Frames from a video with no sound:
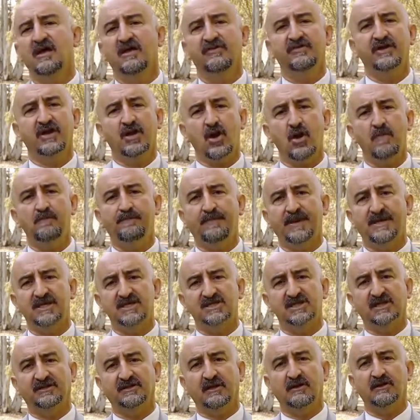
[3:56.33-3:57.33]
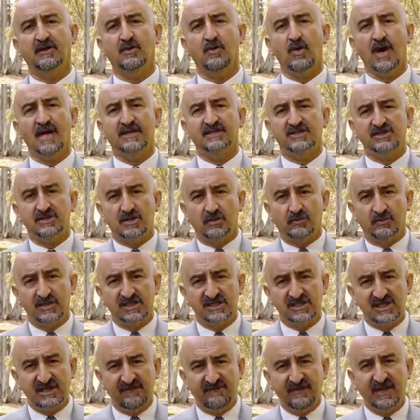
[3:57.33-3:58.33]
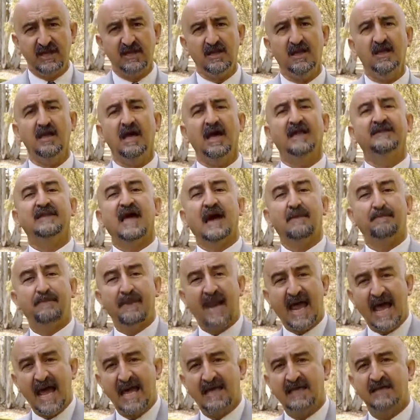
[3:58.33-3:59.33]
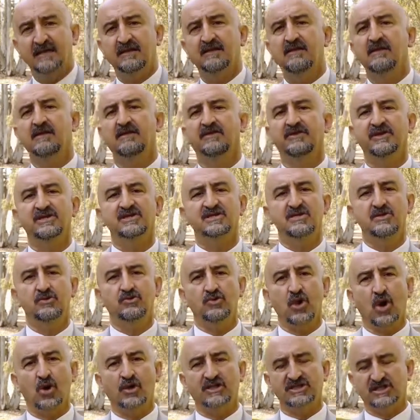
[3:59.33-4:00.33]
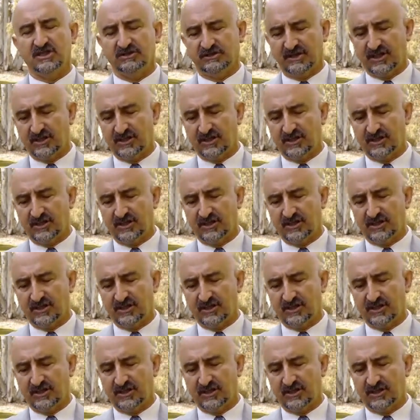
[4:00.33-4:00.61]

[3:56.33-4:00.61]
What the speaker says: the companies that are the ones receiving and applying this new knowledge and